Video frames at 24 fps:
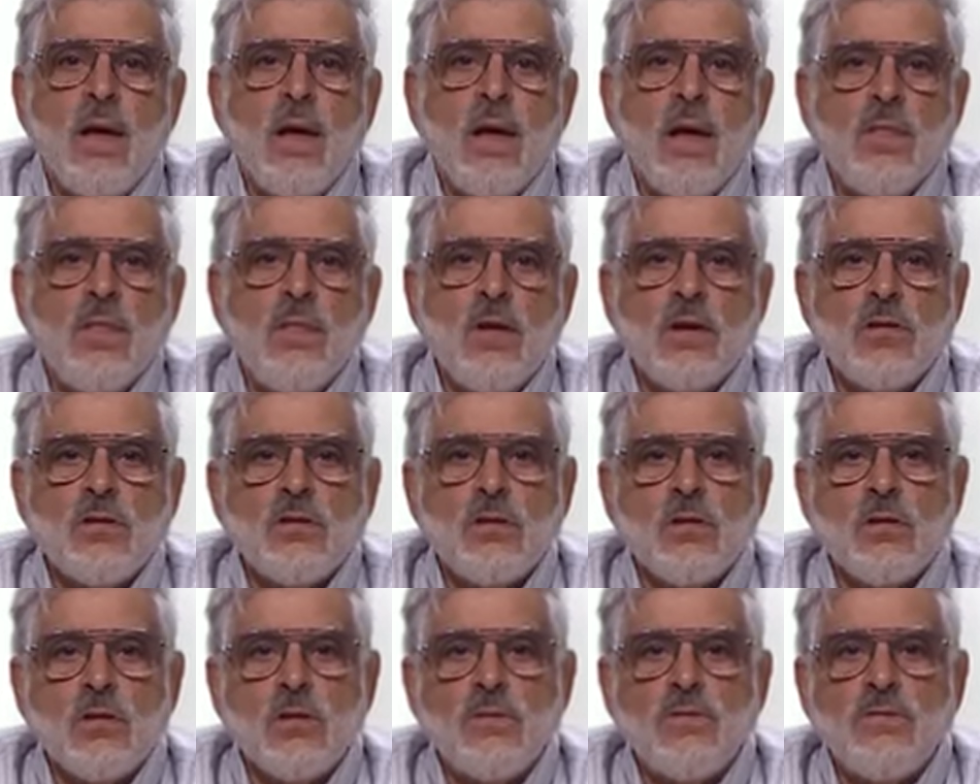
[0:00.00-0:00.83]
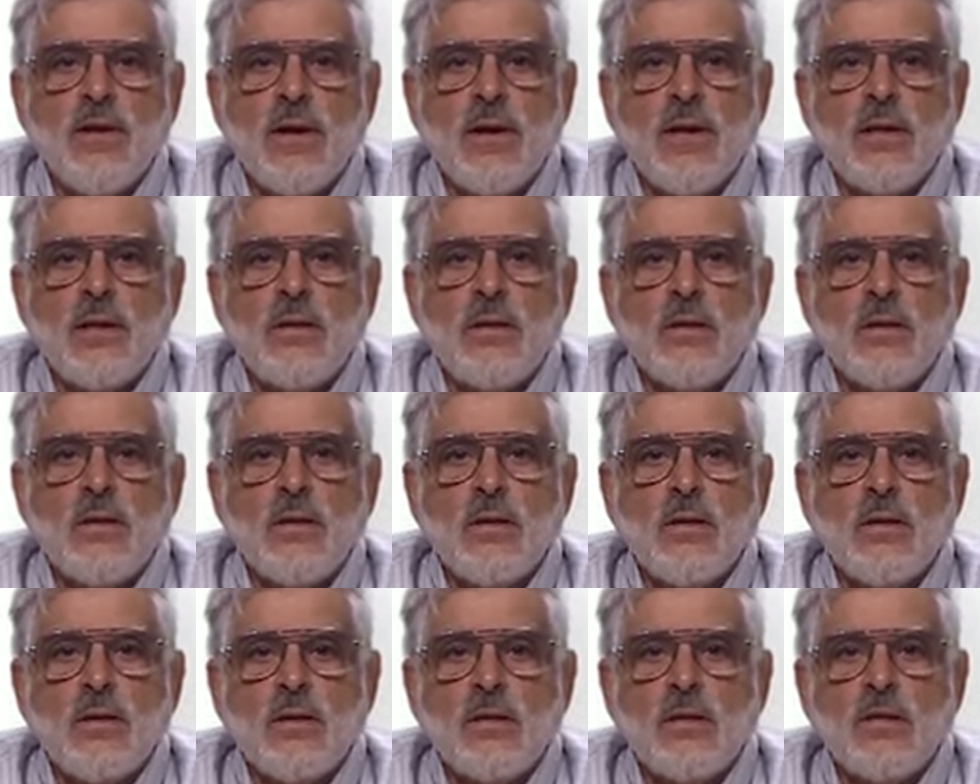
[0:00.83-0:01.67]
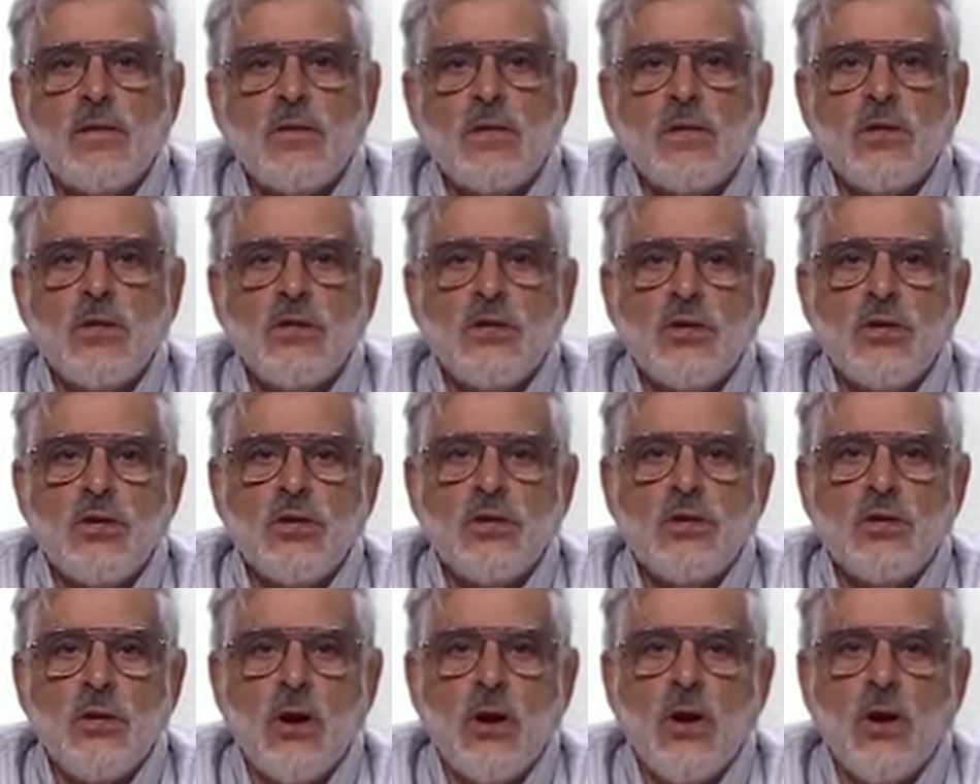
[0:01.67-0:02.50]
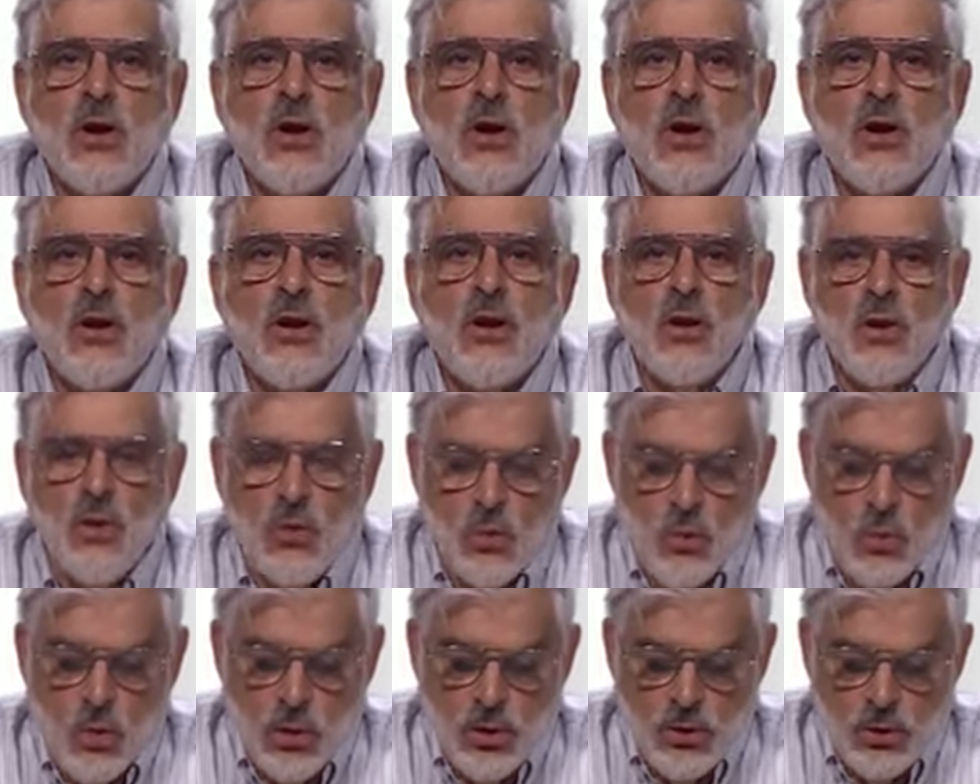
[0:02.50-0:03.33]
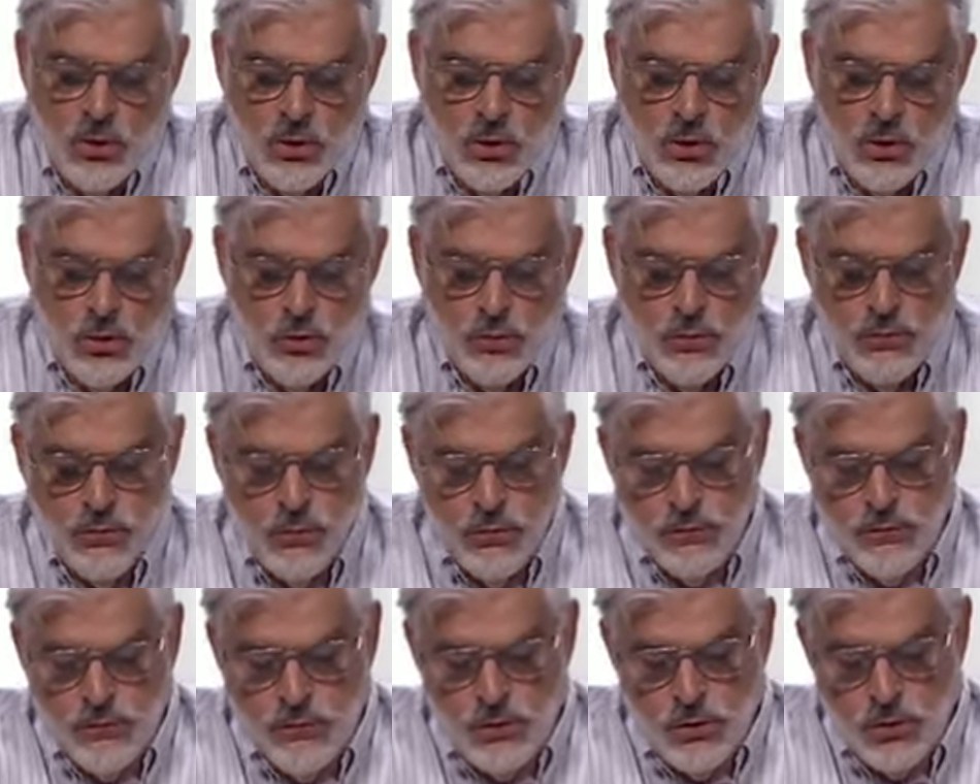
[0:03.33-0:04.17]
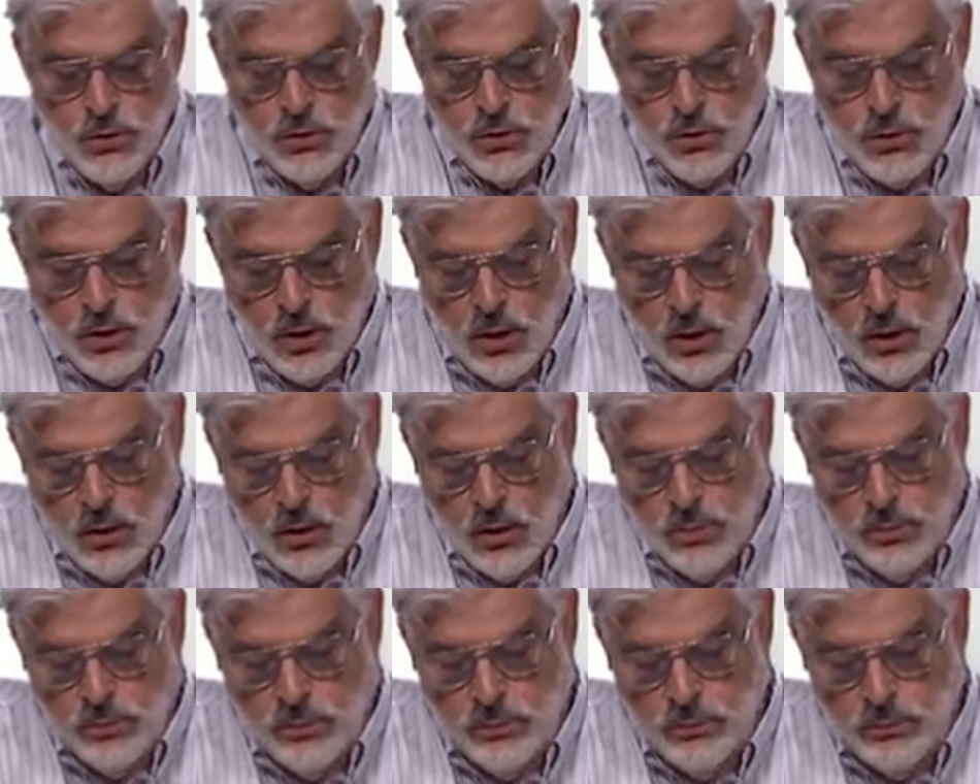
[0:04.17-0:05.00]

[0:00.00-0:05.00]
Thus, the final signatures are 1, 2 for the first column,